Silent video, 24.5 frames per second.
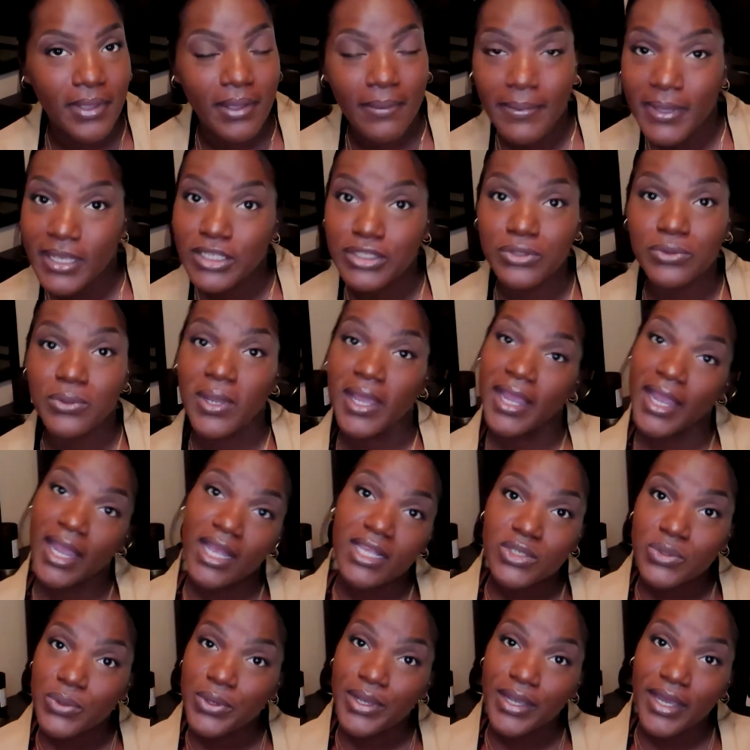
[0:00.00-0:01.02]
Bitch, you ain't
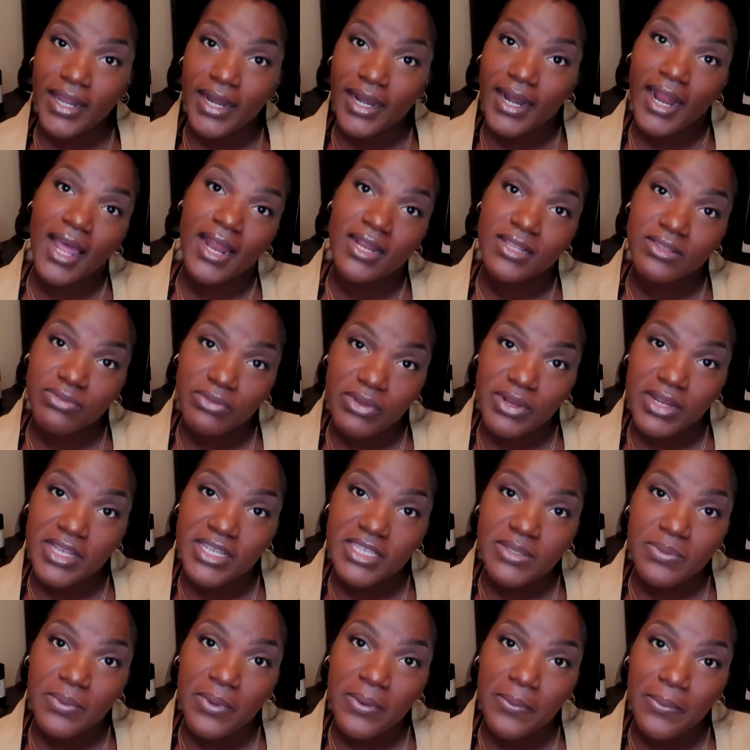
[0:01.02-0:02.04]
got $1,200 for
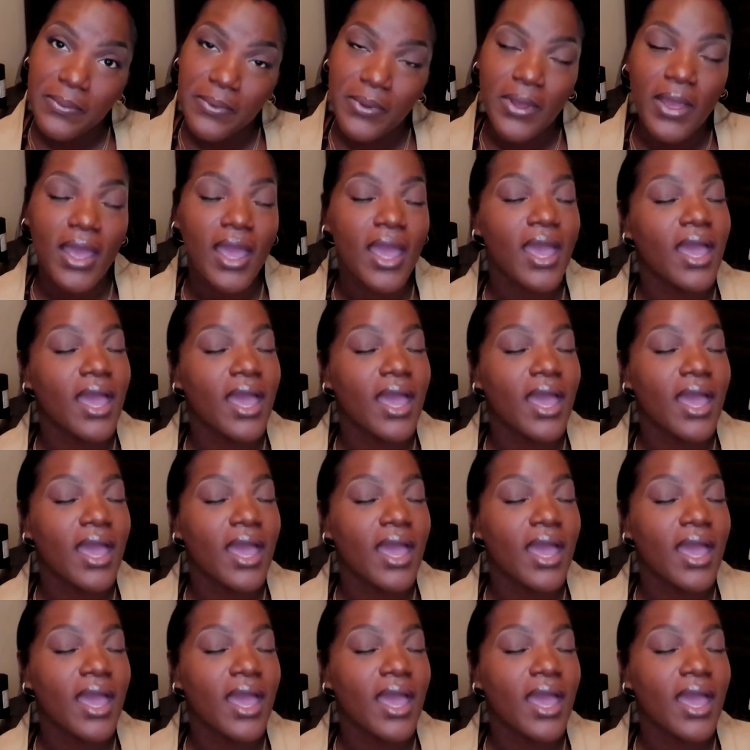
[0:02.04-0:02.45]
these people?